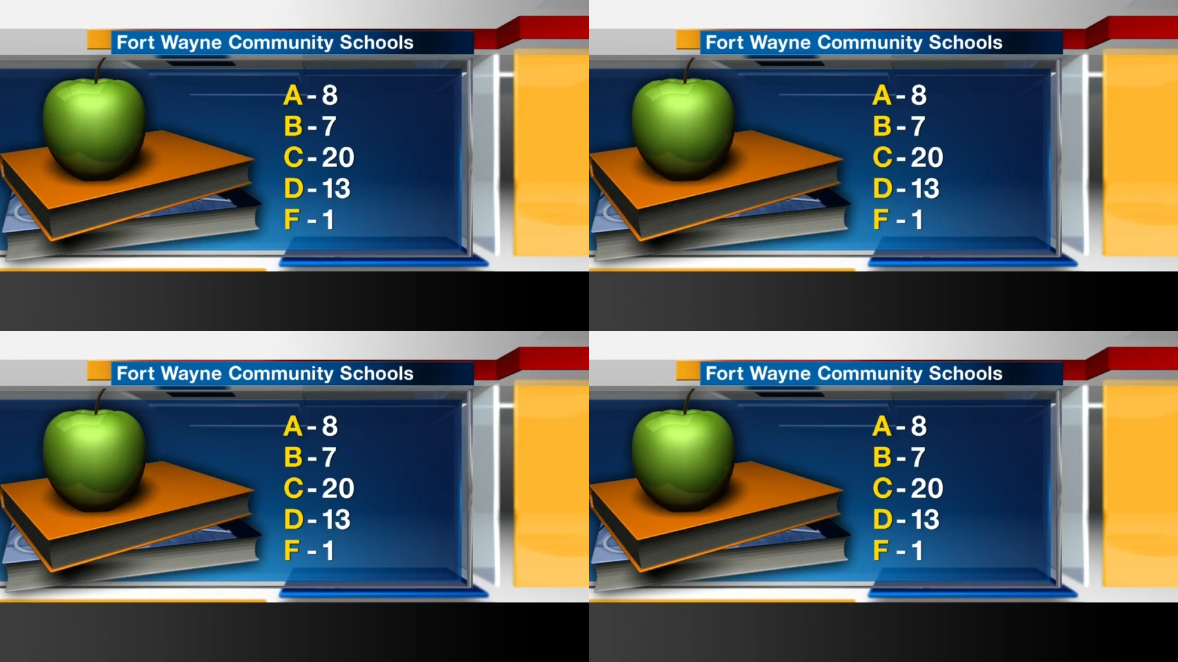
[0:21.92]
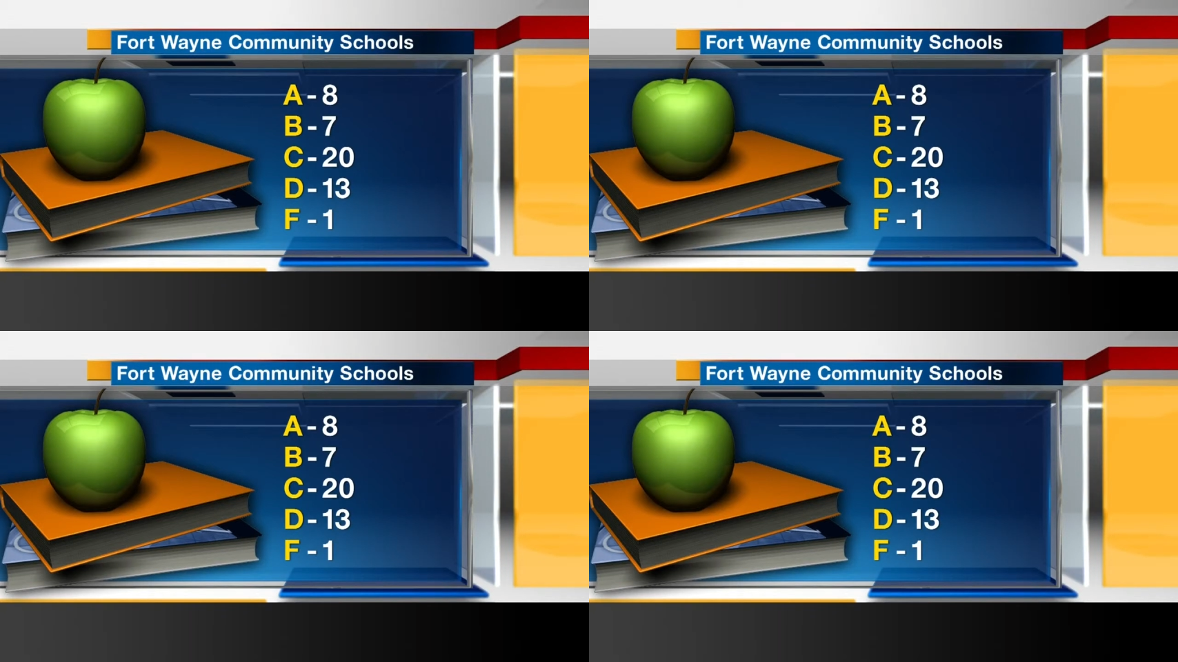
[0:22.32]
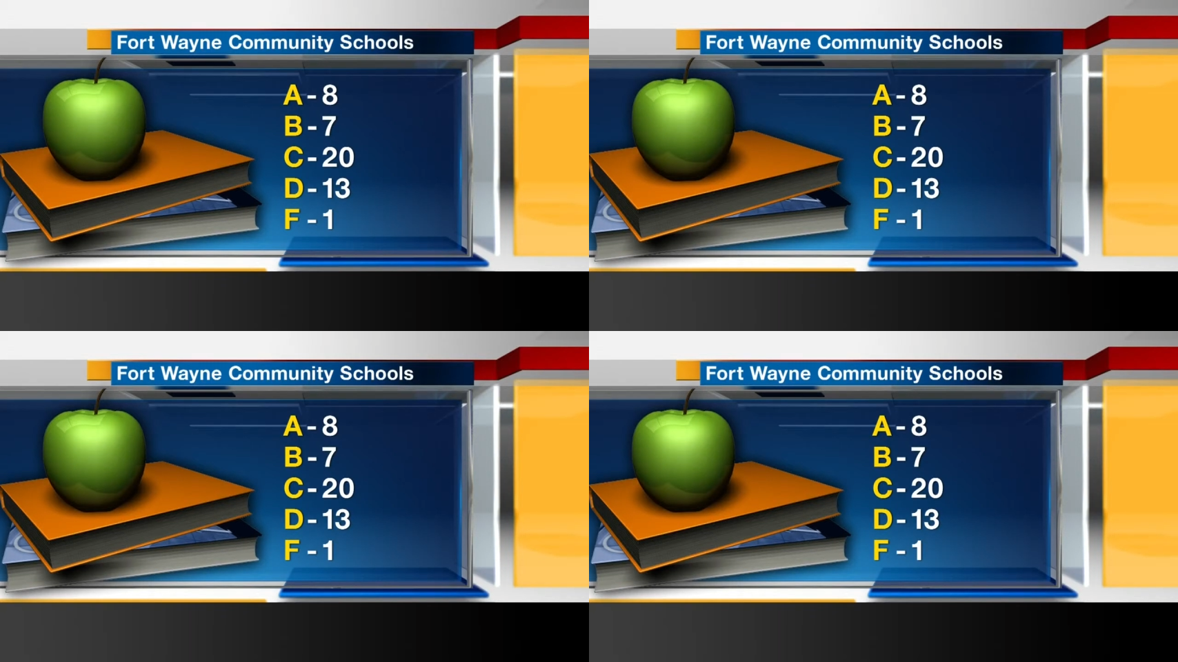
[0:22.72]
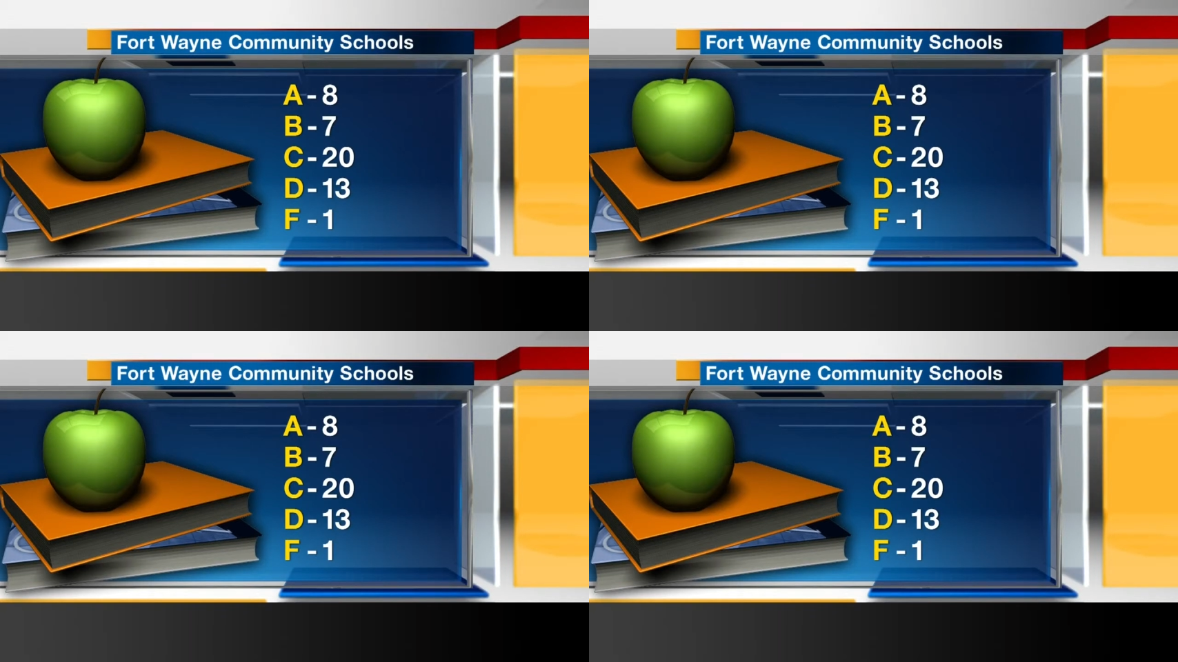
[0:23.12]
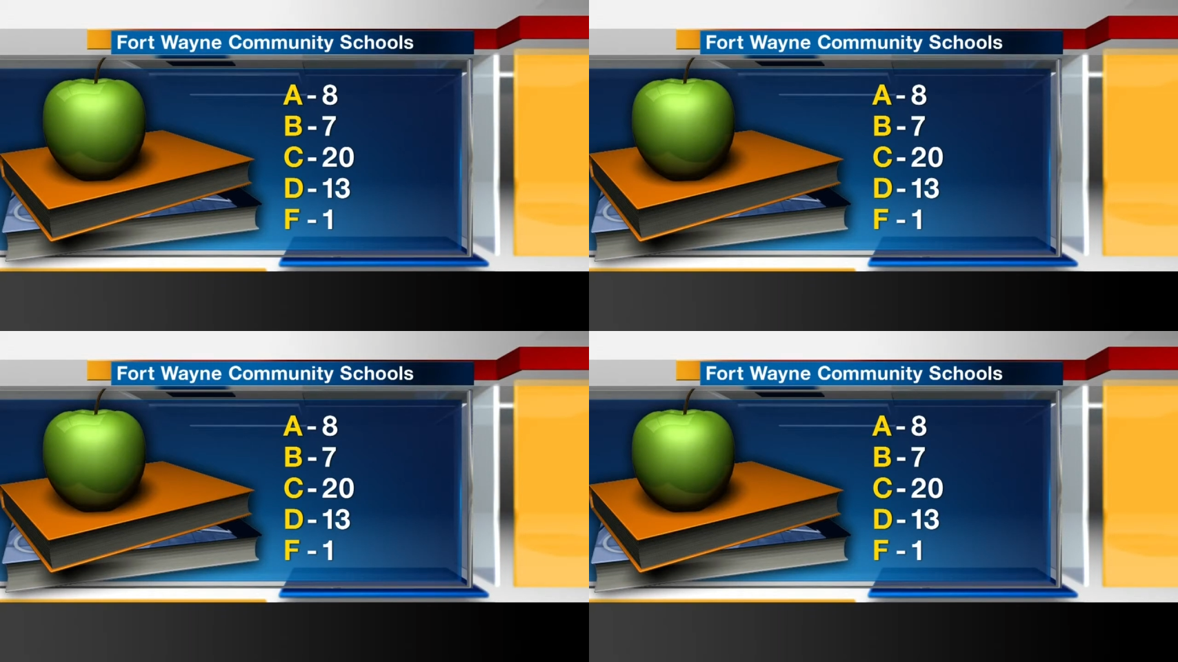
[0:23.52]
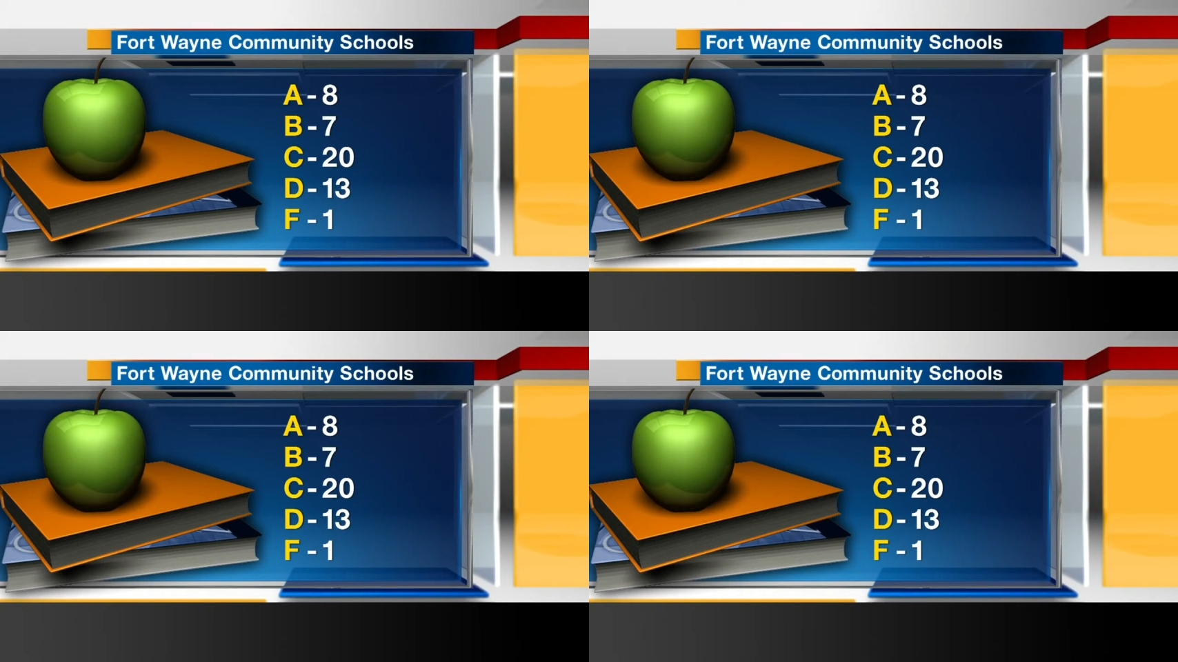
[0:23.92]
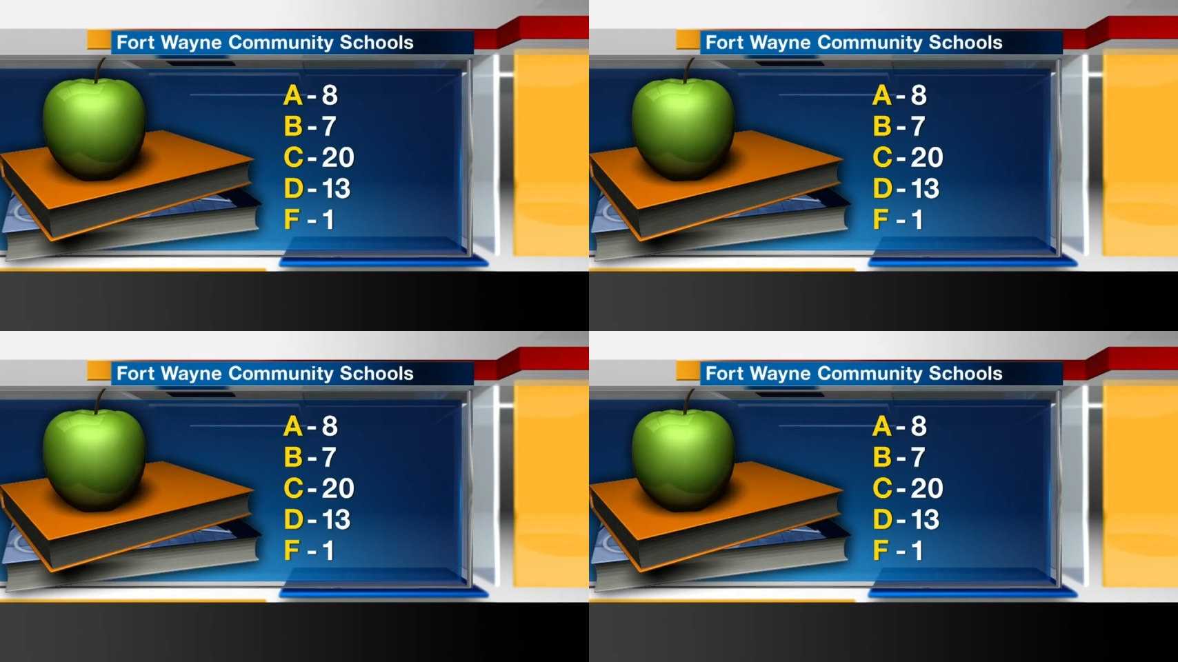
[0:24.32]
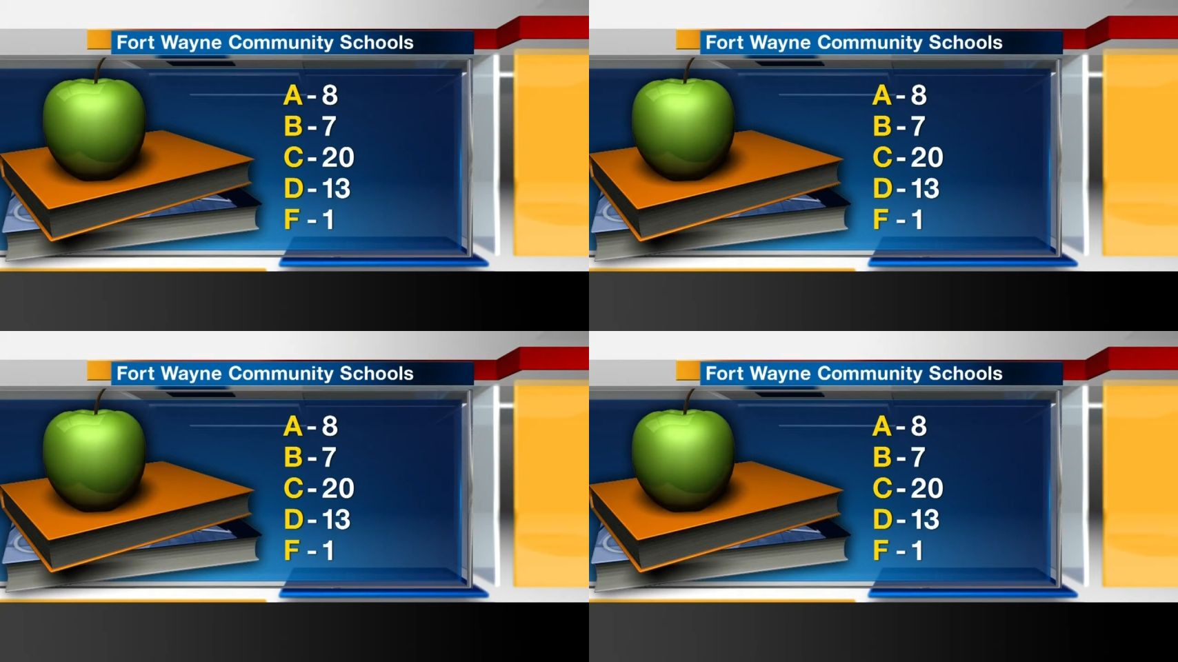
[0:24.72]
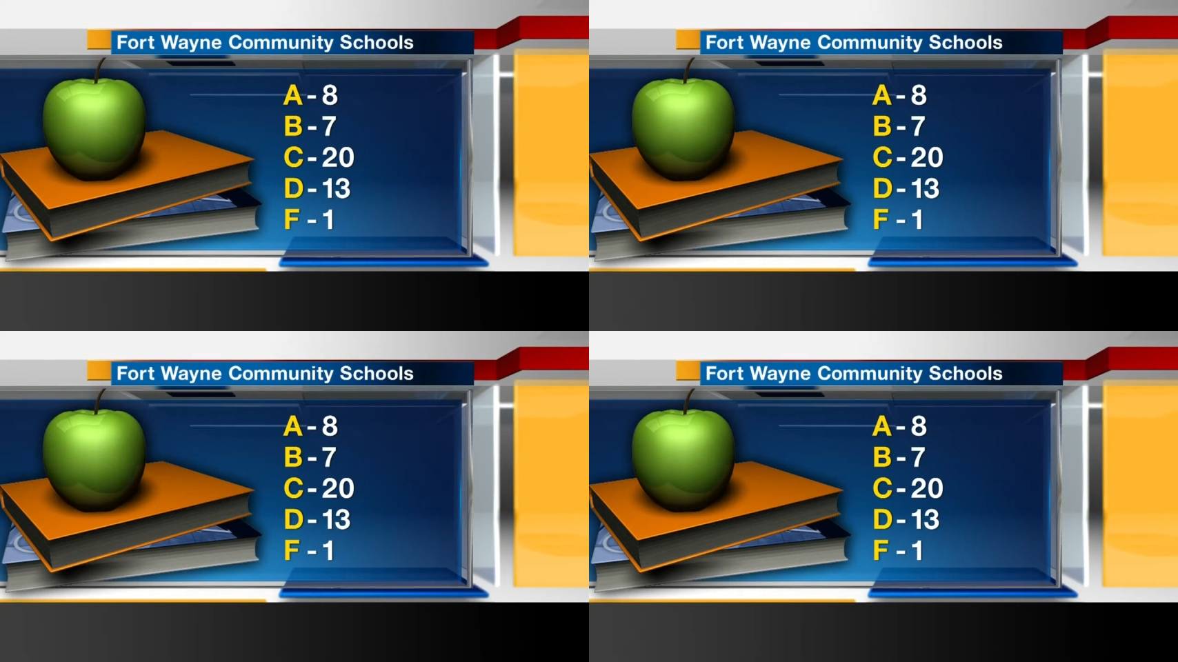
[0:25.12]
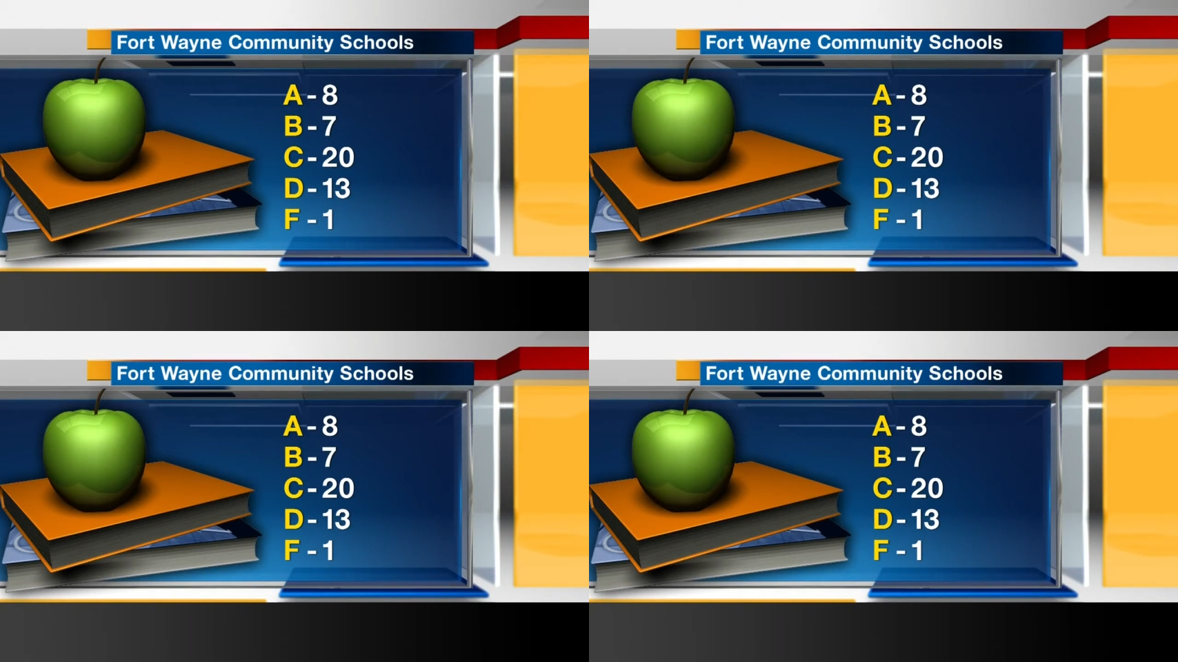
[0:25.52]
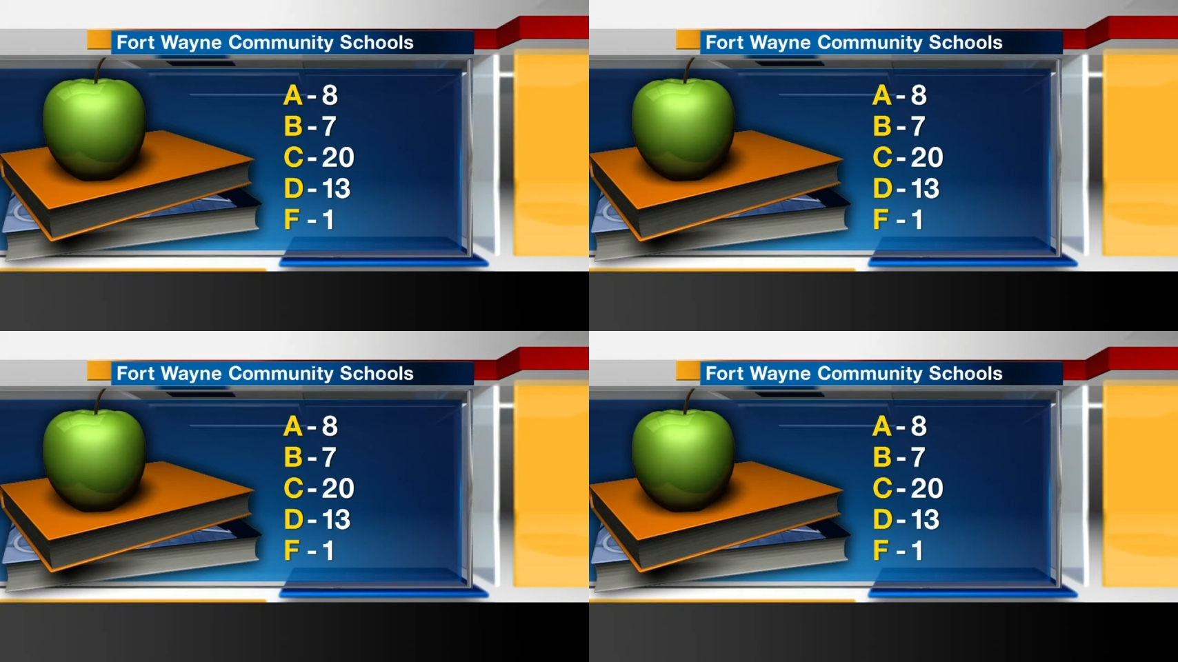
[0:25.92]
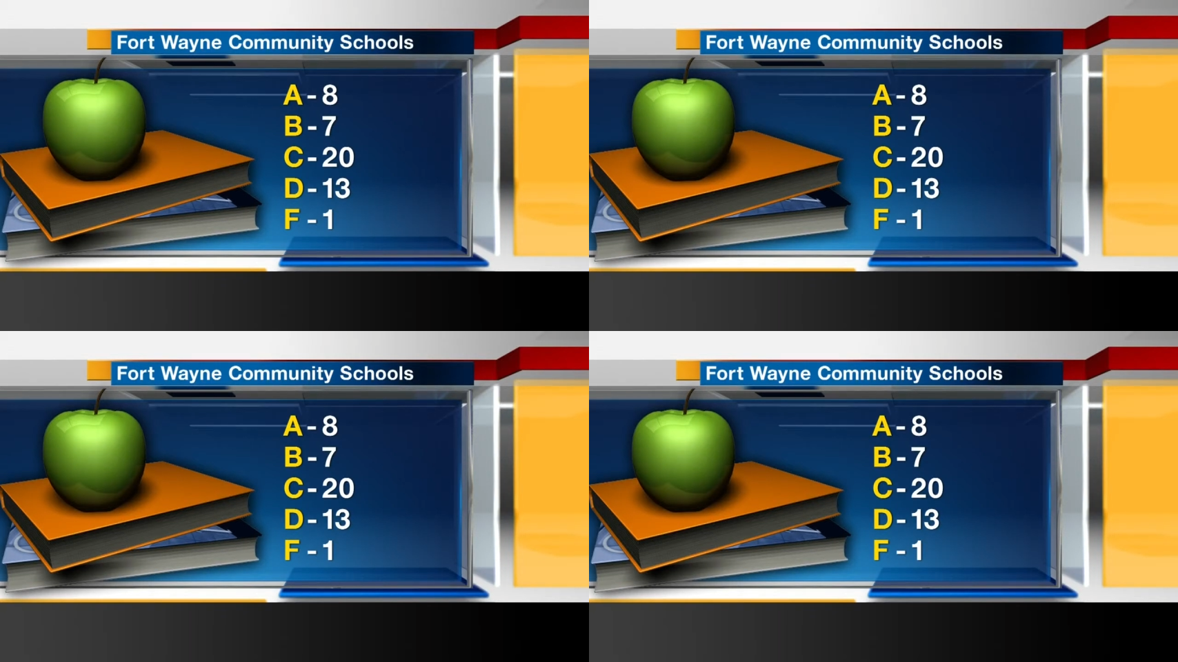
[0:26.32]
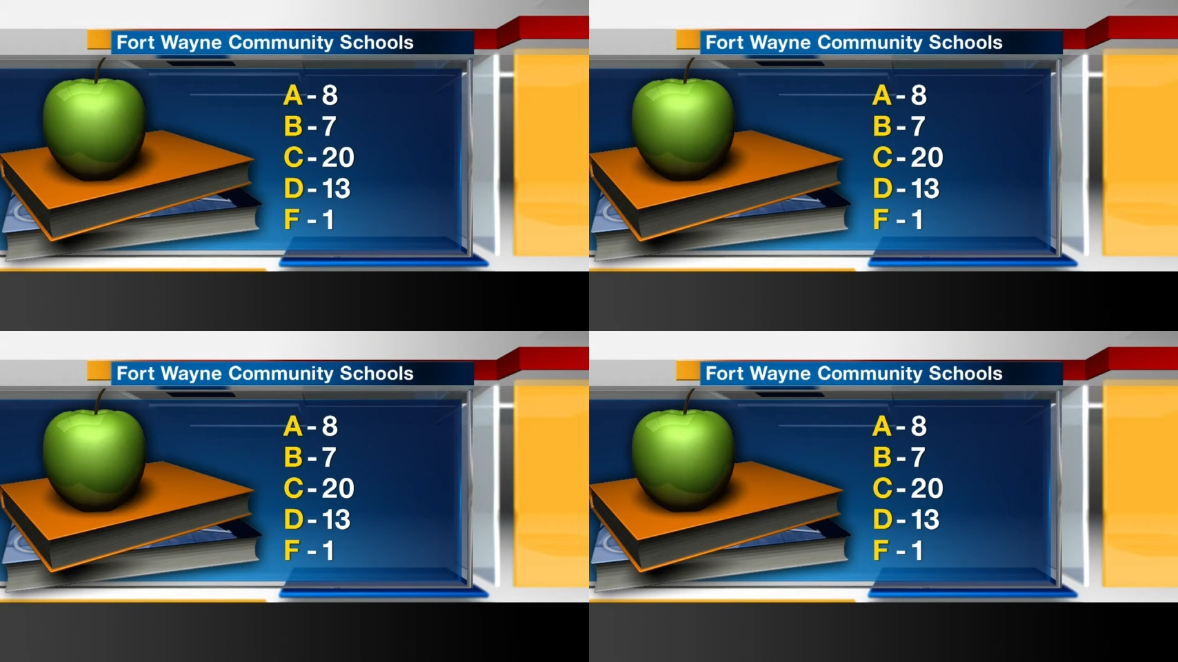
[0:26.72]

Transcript: No face is visible, so there are no lips to read.